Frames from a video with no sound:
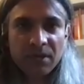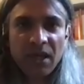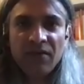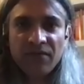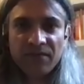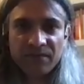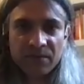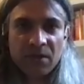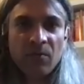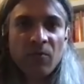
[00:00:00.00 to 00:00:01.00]
If
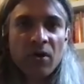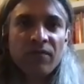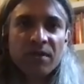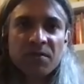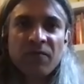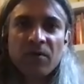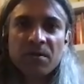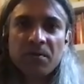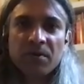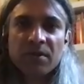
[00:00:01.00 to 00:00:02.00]
one of us falls
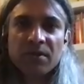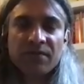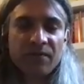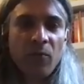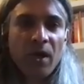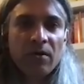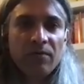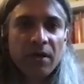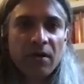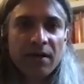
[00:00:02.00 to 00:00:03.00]
positive while
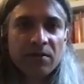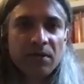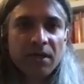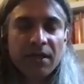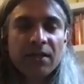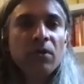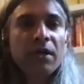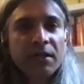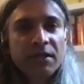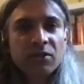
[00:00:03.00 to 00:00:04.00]
we are isolating, it will
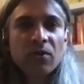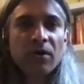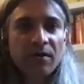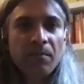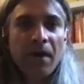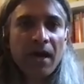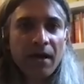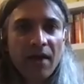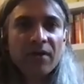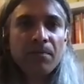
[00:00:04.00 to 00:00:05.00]
at least not
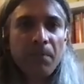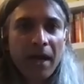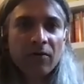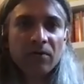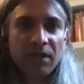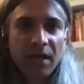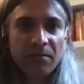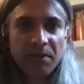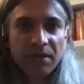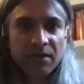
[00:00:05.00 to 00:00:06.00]
have an impact on the
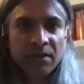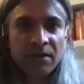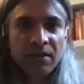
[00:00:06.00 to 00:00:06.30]
IPL.